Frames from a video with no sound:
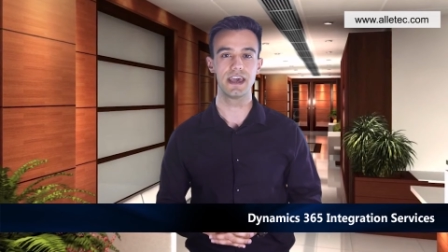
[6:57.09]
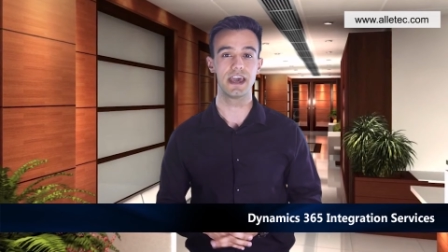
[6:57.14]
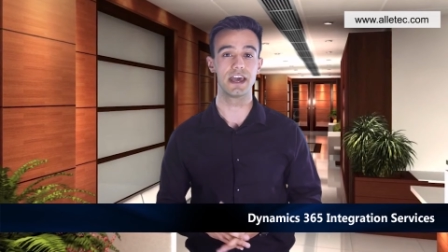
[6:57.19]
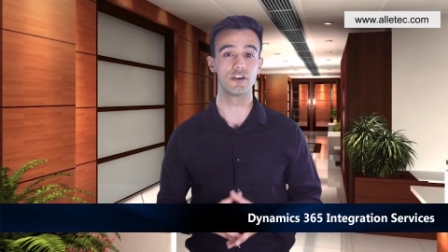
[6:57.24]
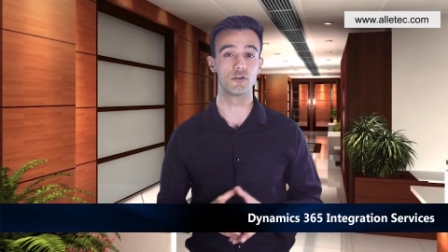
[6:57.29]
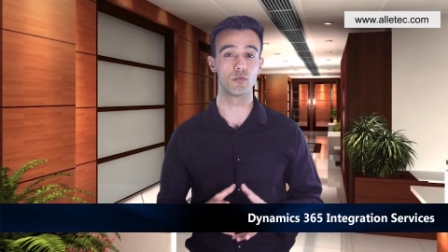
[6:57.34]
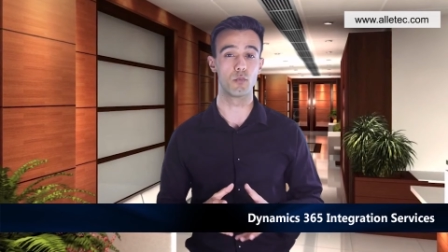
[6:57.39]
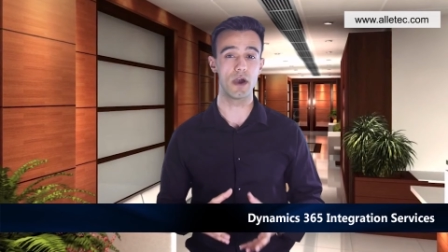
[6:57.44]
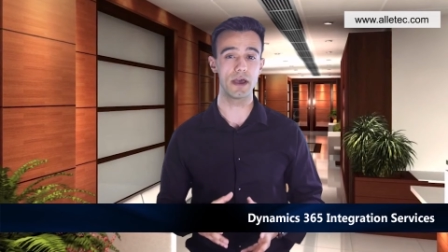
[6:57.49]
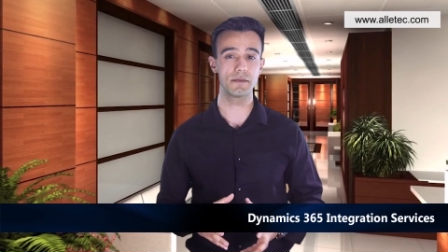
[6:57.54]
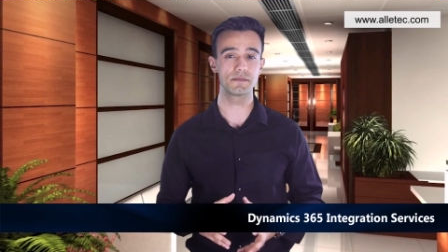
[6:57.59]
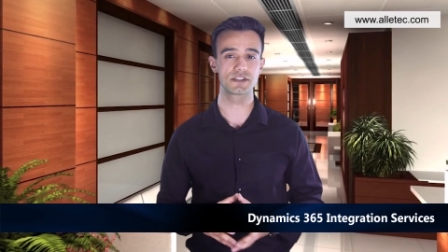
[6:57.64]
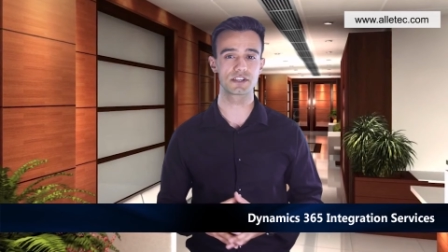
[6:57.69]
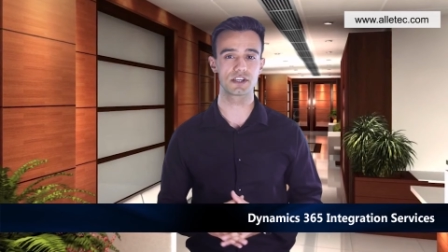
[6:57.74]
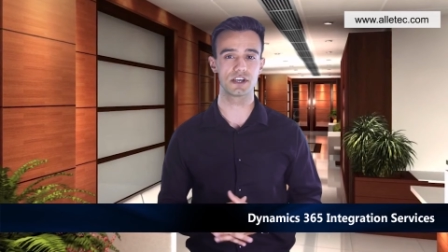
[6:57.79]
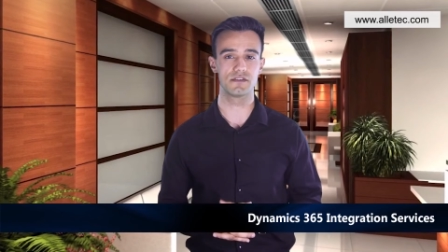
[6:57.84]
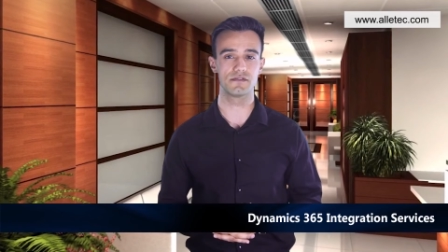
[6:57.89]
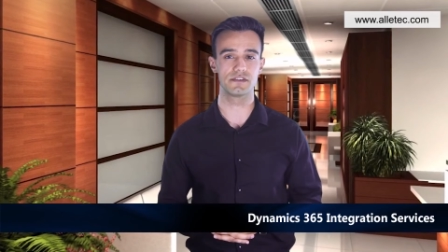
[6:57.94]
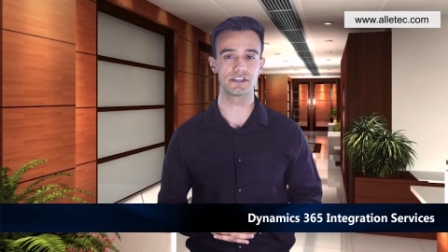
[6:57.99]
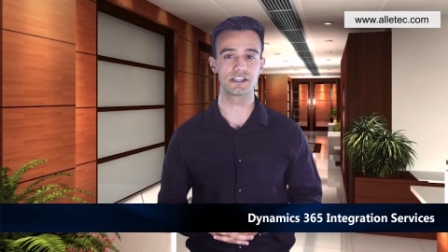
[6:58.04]
and web
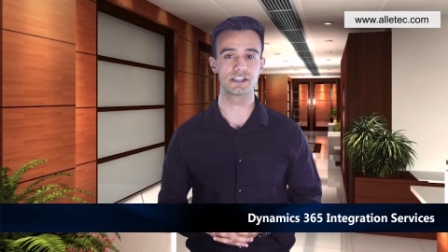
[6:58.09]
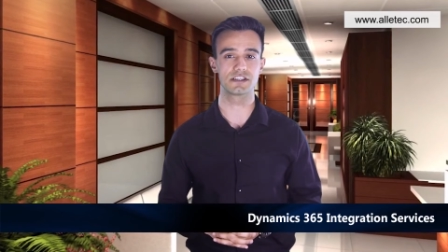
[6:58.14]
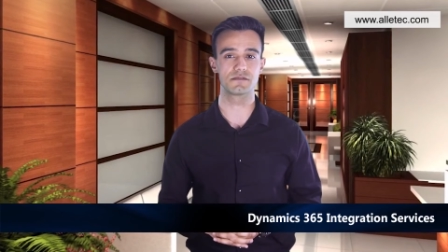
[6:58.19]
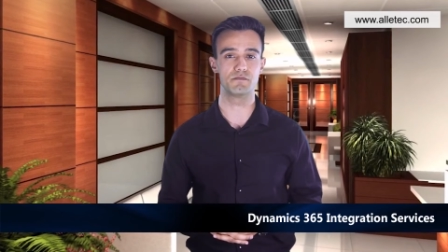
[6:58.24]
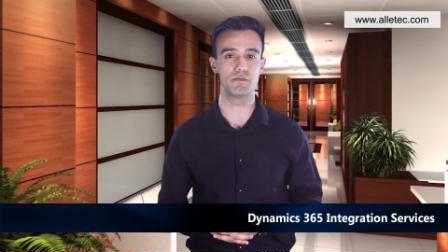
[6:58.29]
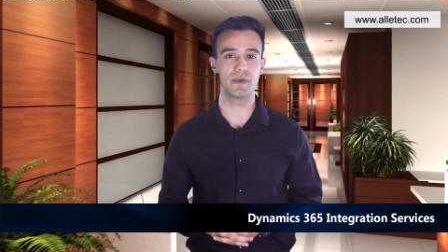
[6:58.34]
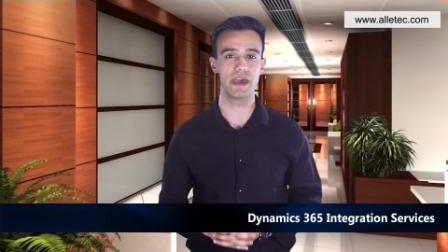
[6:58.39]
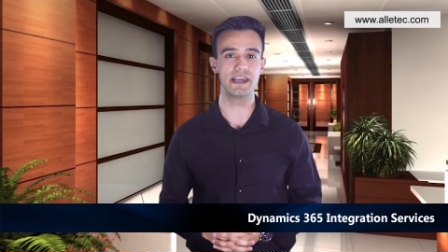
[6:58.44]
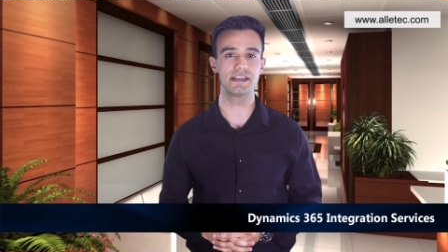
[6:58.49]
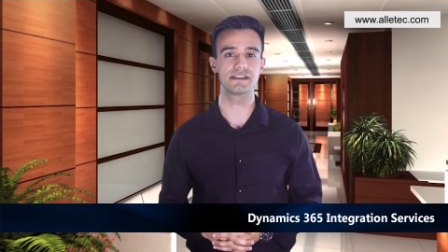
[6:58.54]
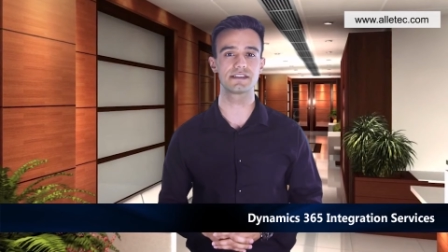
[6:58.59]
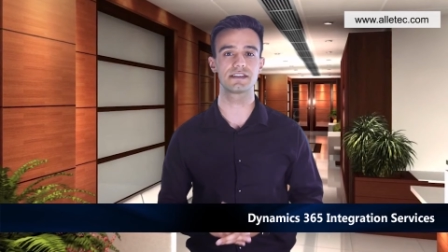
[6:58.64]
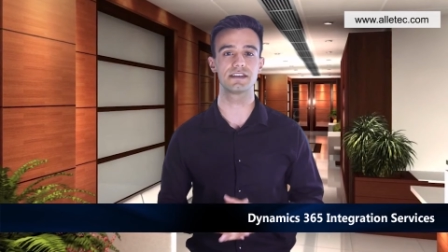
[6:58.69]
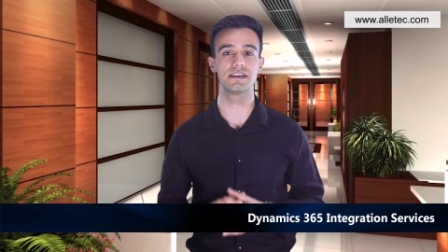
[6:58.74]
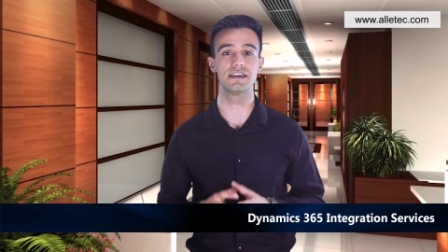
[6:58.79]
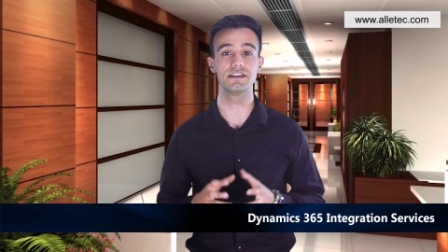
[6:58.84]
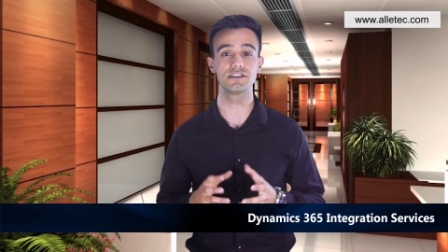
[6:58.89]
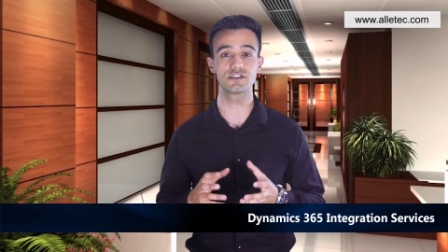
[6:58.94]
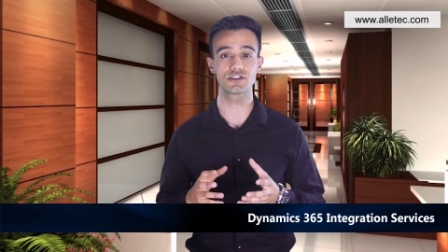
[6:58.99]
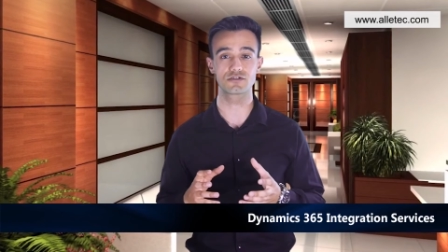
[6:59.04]
services based
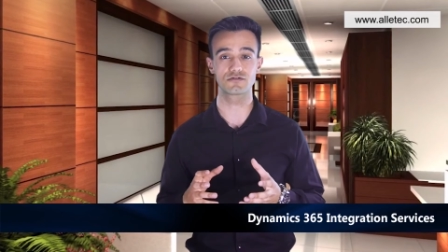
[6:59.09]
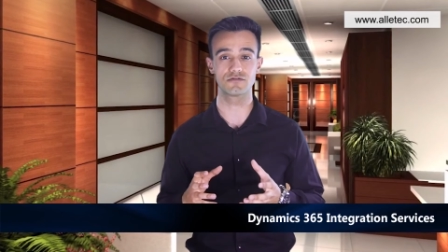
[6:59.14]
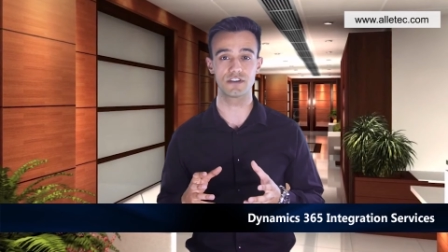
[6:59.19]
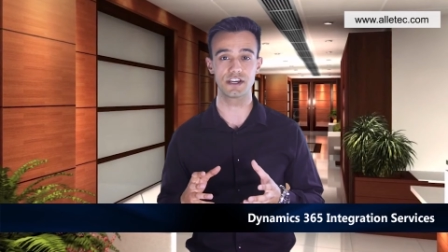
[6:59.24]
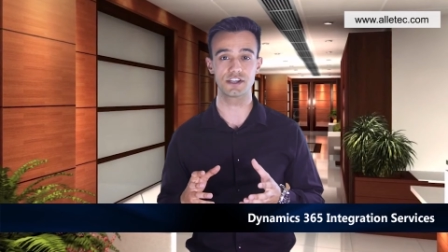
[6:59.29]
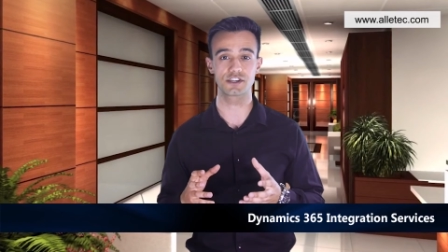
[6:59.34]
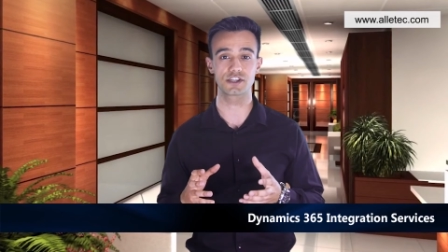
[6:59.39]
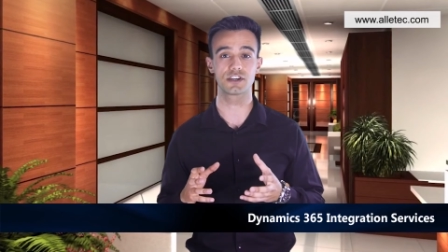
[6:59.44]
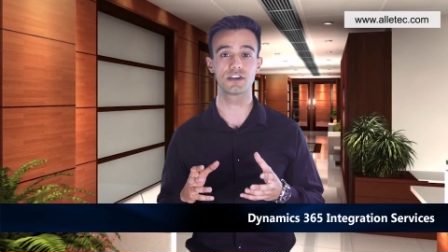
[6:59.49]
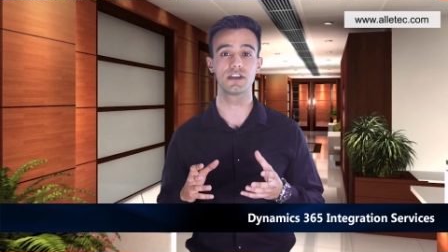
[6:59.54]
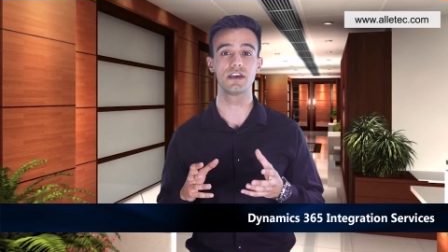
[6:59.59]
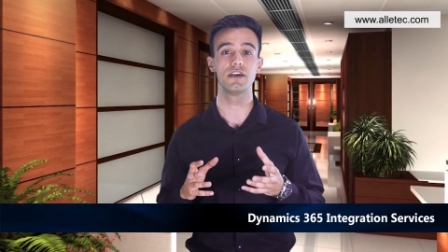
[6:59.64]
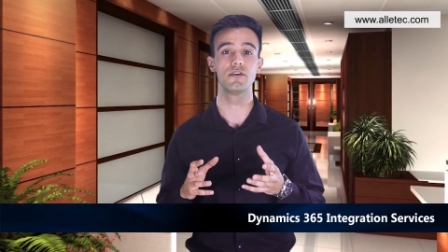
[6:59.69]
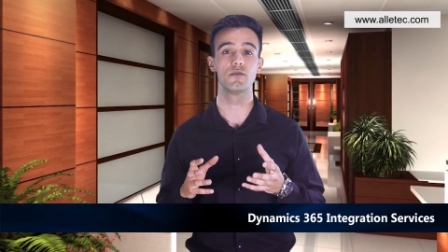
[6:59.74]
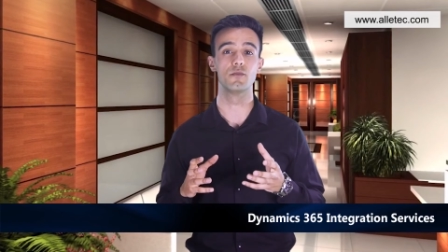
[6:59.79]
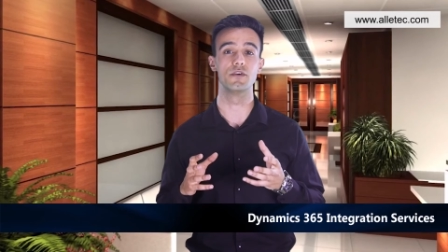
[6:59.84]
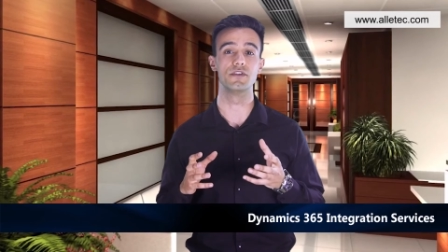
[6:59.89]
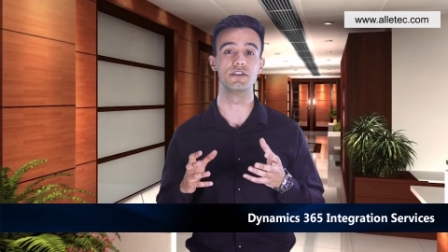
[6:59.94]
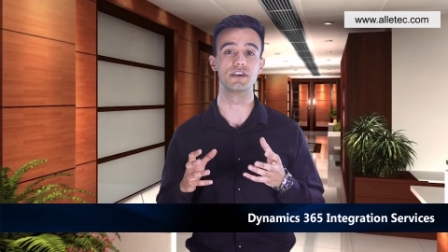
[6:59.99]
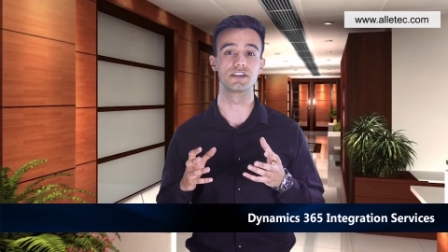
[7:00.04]
integration
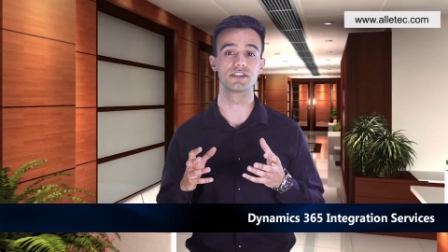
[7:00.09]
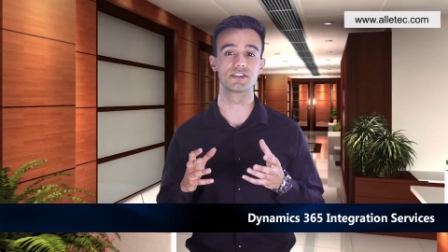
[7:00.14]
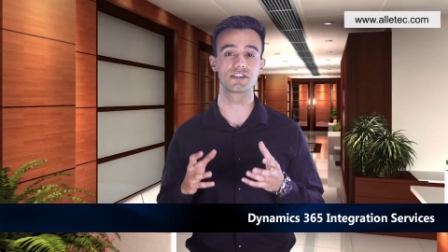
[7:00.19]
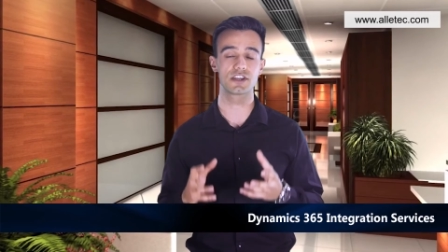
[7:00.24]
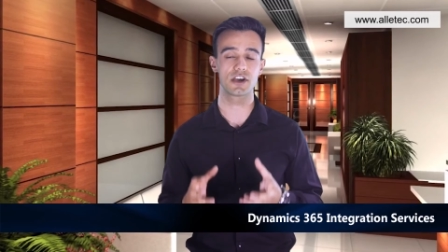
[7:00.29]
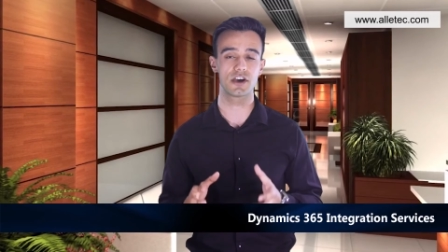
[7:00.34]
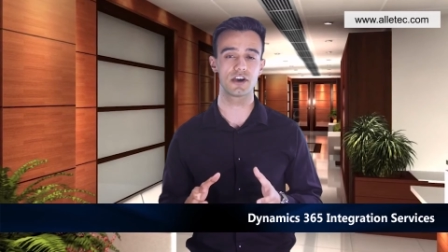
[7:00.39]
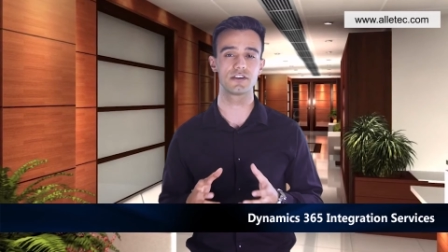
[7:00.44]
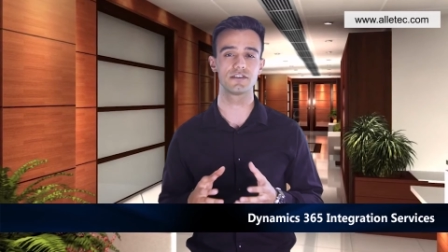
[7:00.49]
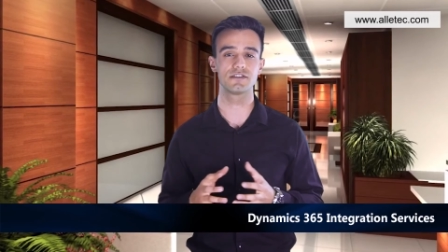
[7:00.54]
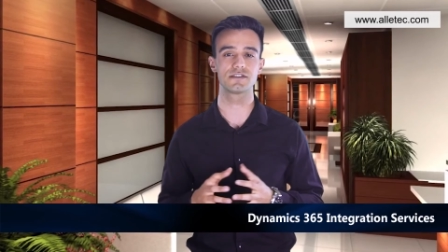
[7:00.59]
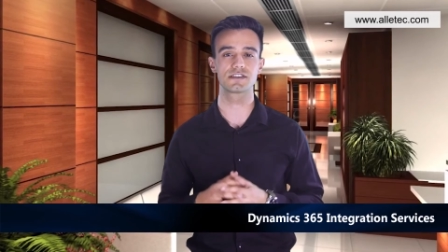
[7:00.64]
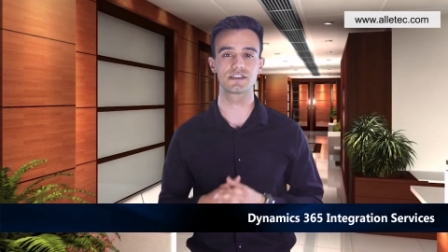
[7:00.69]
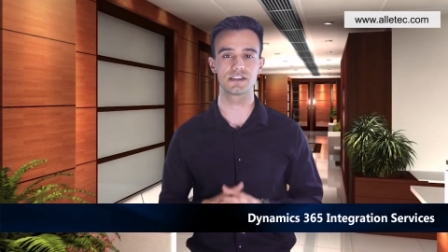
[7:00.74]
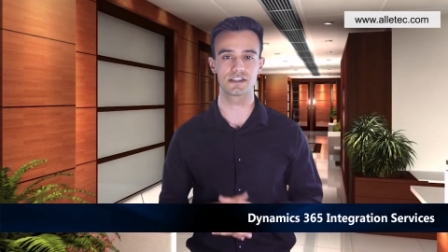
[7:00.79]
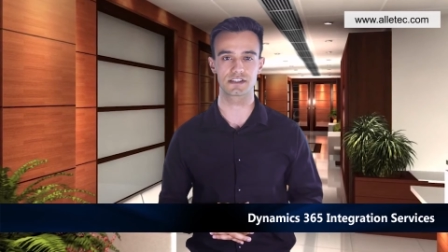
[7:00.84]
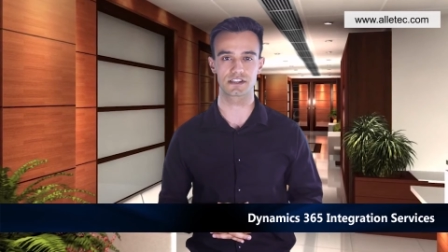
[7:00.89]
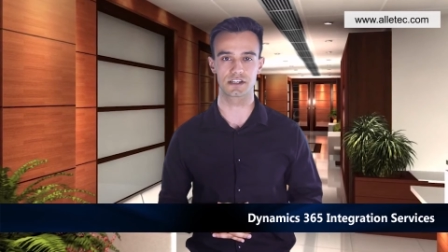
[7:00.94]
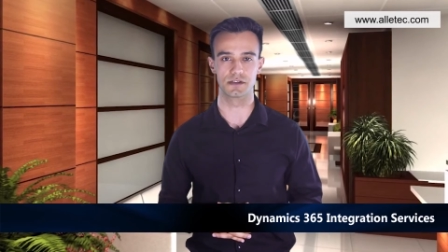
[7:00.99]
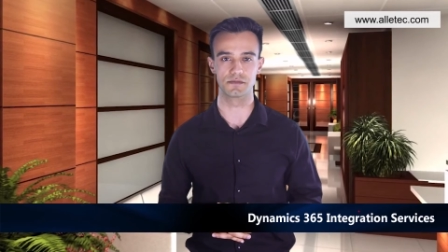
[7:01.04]
with external
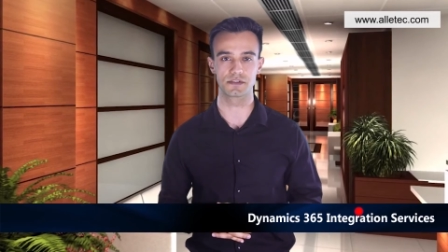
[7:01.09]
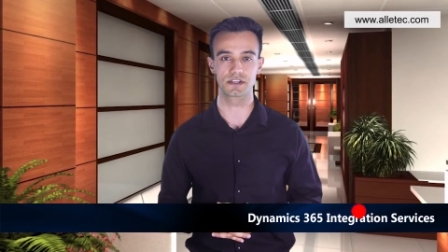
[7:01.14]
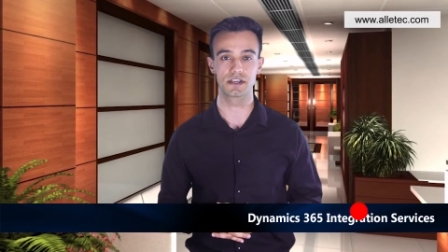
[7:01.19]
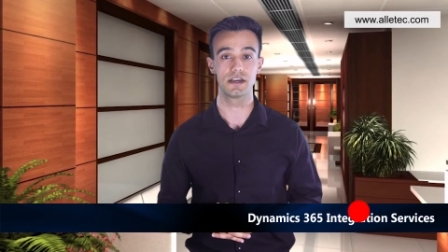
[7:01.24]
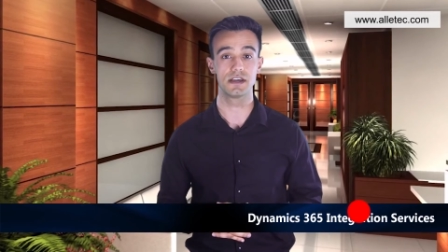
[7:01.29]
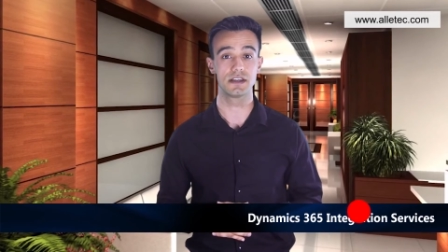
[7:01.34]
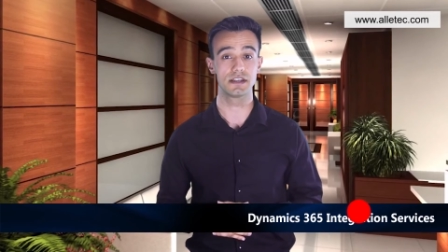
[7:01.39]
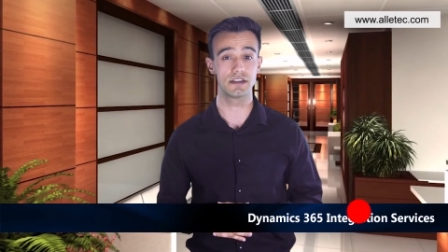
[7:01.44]
systems,